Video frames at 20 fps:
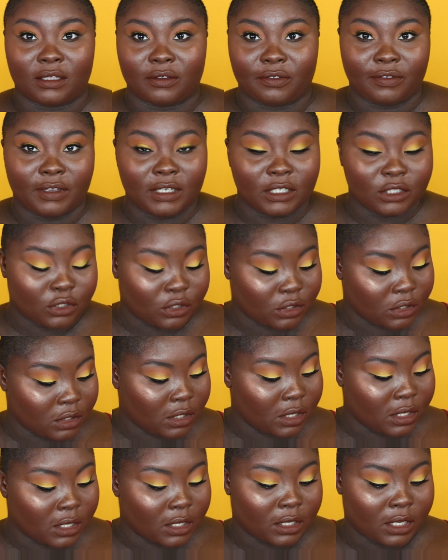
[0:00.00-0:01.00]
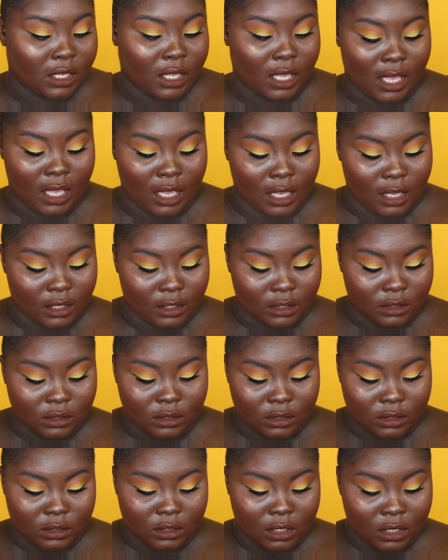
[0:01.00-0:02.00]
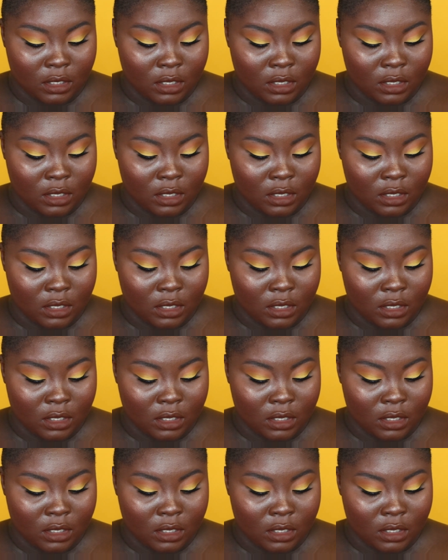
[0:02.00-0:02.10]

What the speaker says: the finished look, and